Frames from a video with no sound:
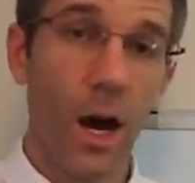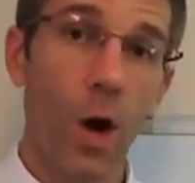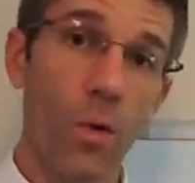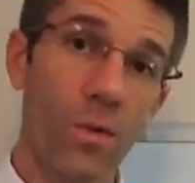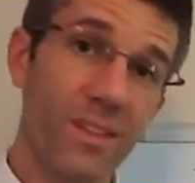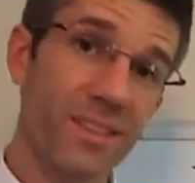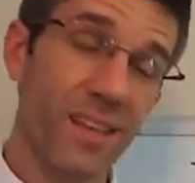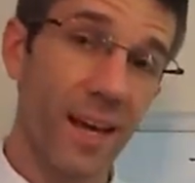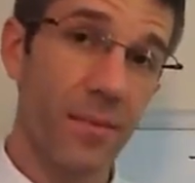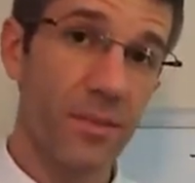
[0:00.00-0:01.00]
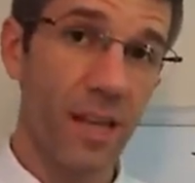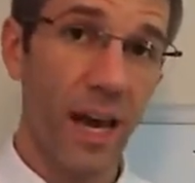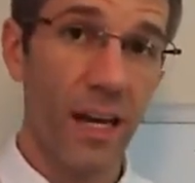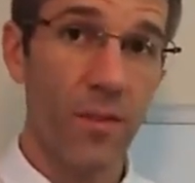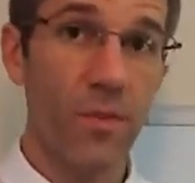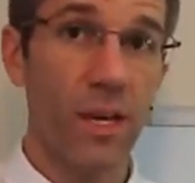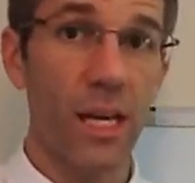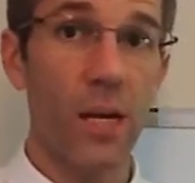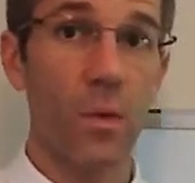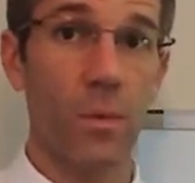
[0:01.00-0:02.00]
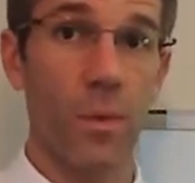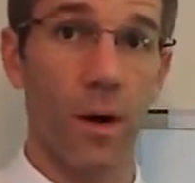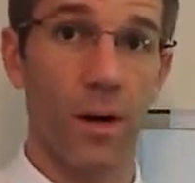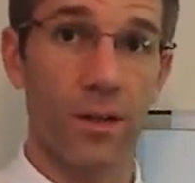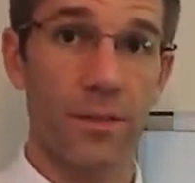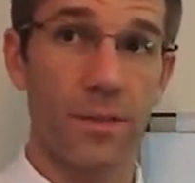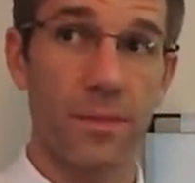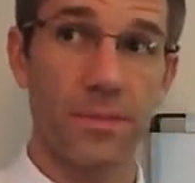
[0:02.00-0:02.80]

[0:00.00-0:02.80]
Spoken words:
on the same side of the equal marks